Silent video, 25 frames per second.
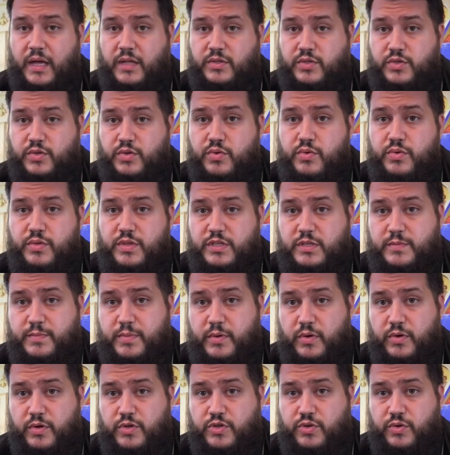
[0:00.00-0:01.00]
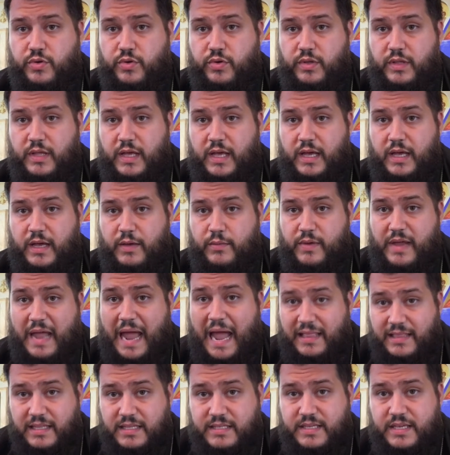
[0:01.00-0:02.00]
to the spiritual
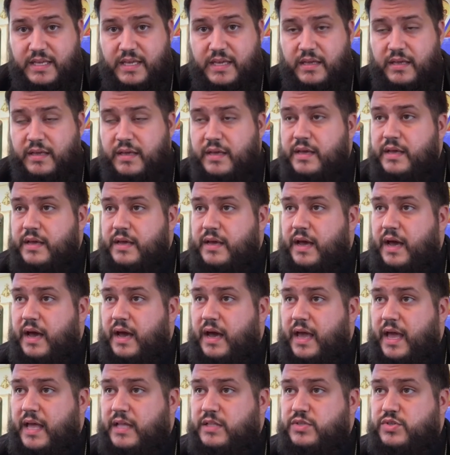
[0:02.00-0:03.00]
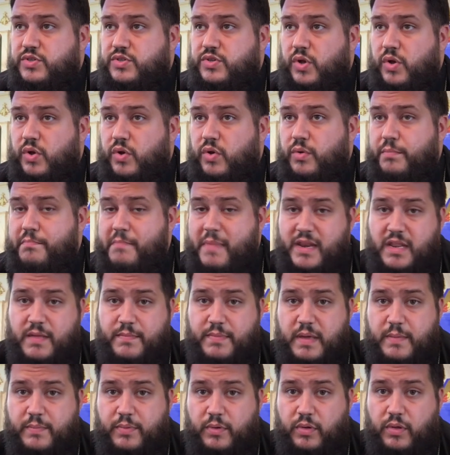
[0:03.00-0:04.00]
reality. And so many
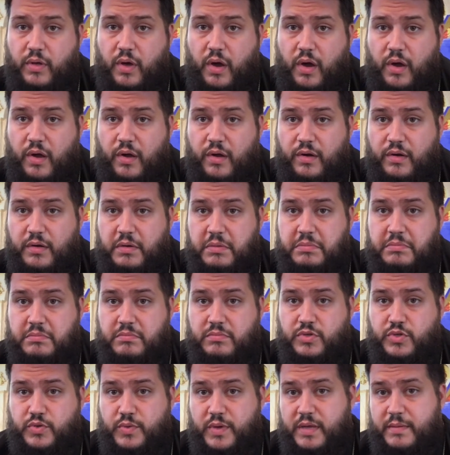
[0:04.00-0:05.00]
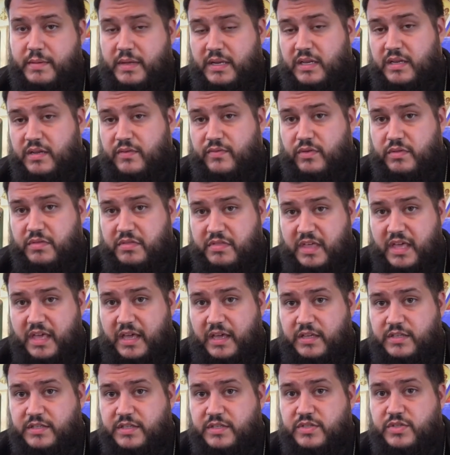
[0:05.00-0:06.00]
people are doing many different
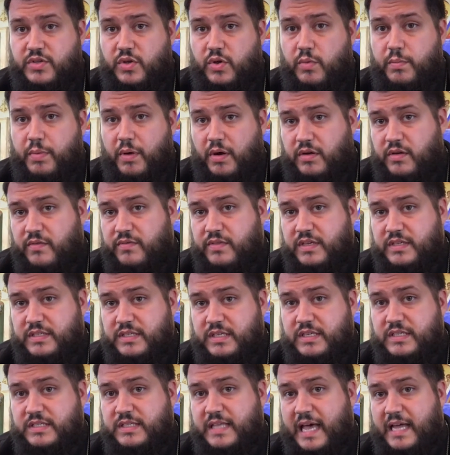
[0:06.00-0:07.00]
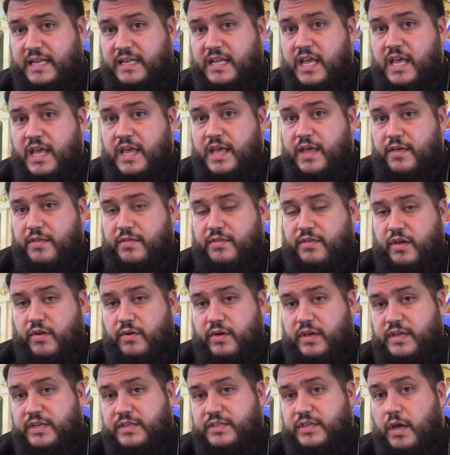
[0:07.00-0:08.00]
things. And so part of this is that there
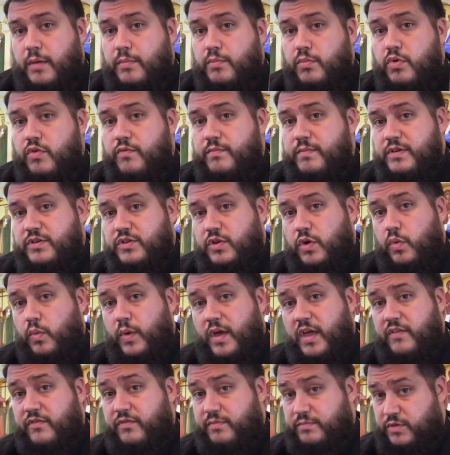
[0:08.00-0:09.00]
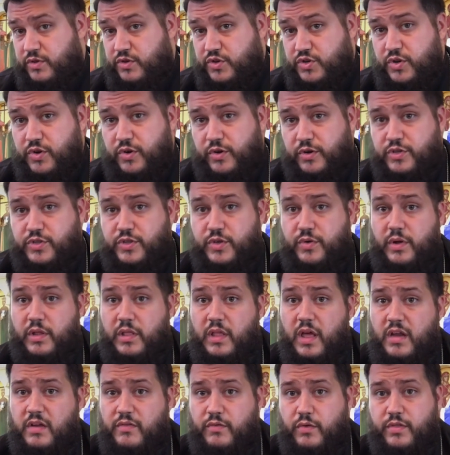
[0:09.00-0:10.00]
is a movement away from the church. There are a
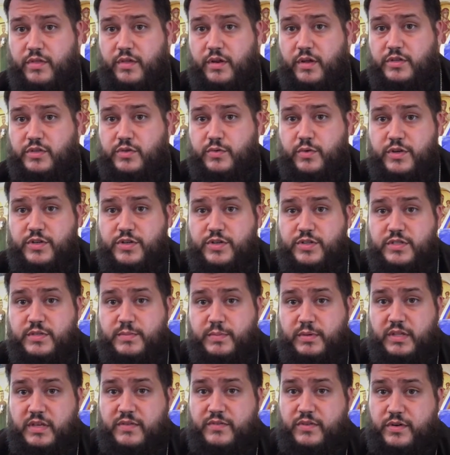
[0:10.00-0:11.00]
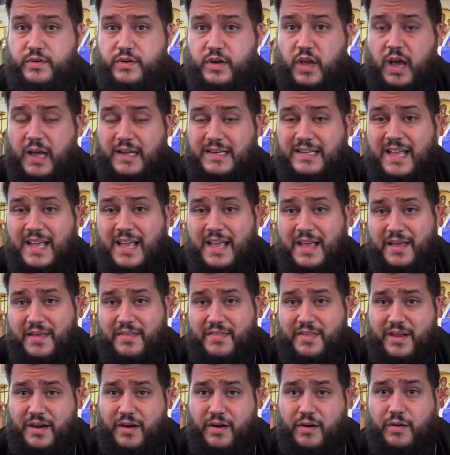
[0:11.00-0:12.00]
lot of Orthodox Christians, believe it or not,
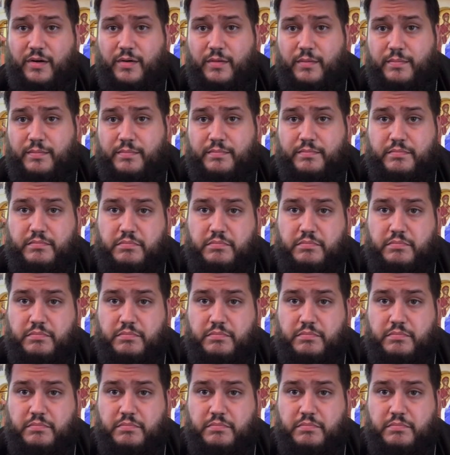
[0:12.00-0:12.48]
that are